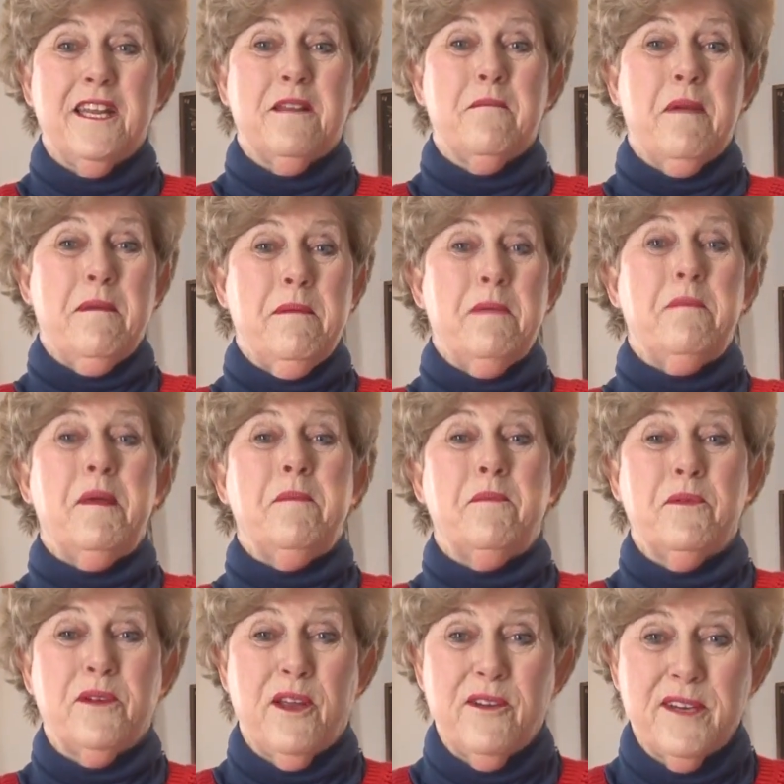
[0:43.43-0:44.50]
that maybe
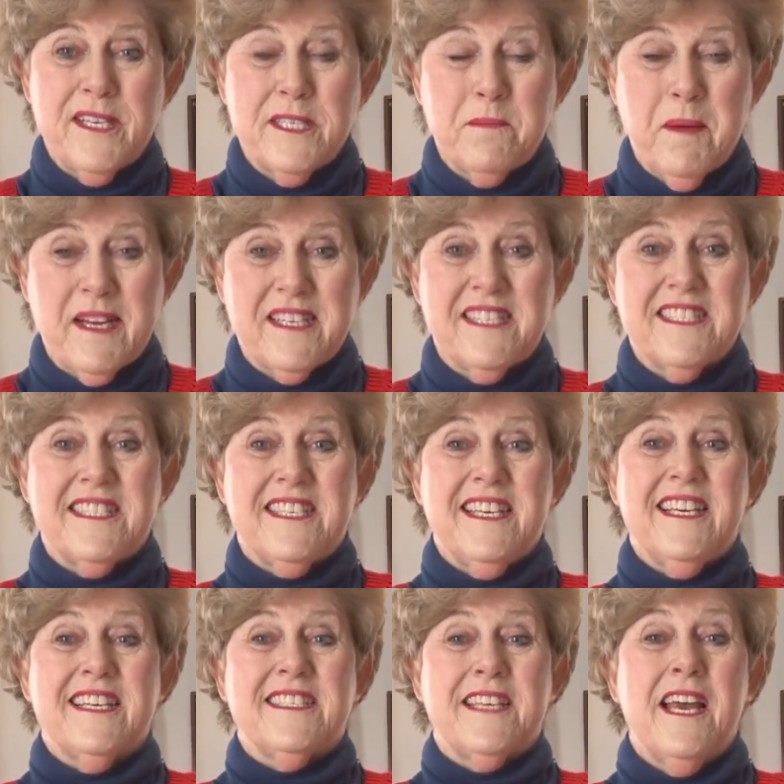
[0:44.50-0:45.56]
people don't expect to
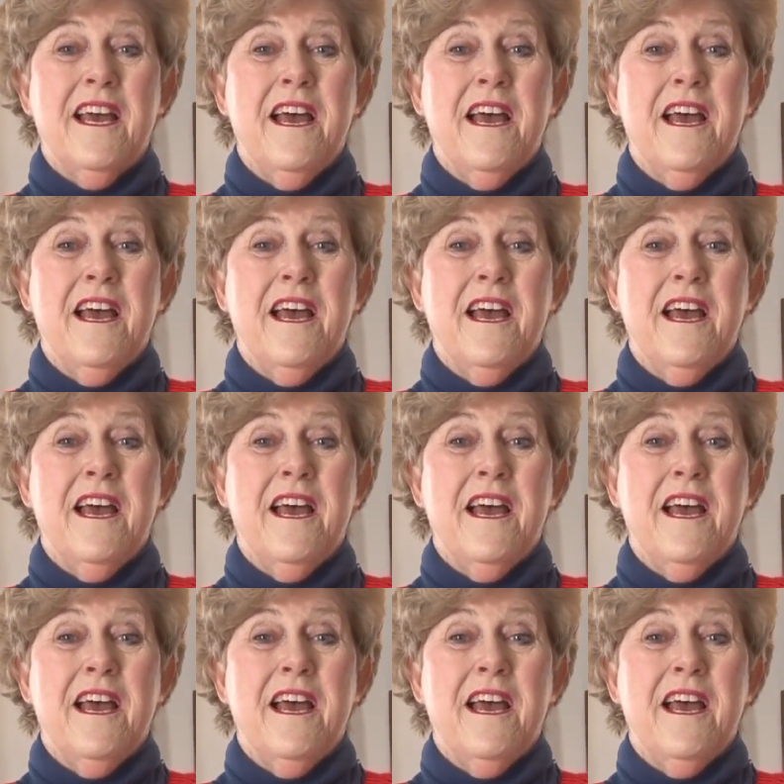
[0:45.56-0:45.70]
see us.